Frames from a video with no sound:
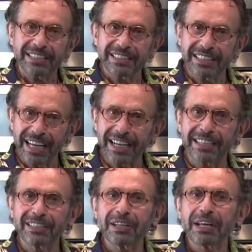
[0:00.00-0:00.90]
Get
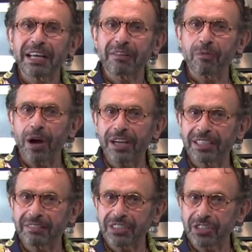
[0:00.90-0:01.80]
it while
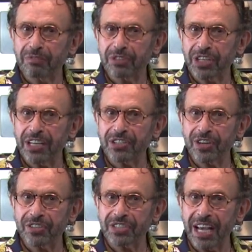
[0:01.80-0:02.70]
cherries
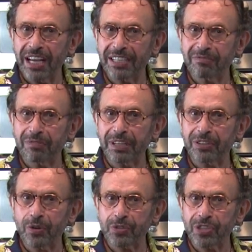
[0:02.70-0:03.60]
on sale. When it
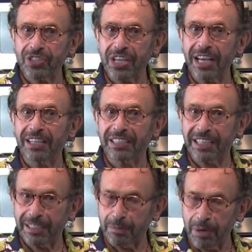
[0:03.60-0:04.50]
goes on sale,
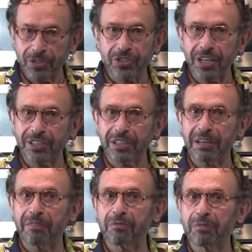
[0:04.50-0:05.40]
get a bunch, that
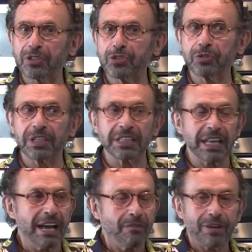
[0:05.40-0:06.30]
what you need.
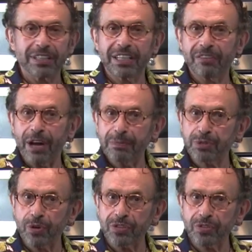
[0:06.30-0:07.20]
When the grapes
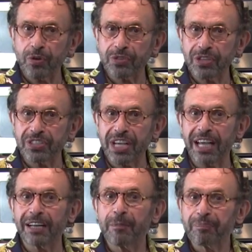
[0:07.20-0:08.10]
goes on
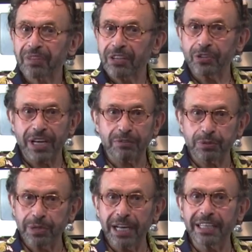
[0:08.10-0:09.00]
sale, You can
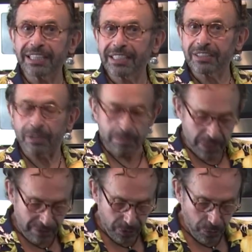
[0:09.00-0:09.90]
really get grapes.
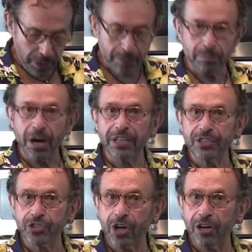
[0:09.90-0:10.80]
If you want to buy a
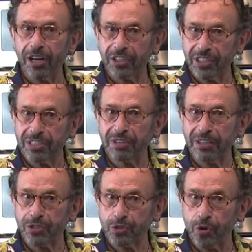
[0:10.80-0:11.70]
jar like this
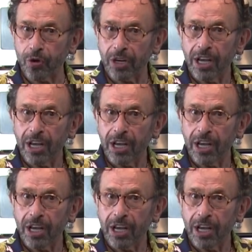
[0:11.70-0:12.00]
at store,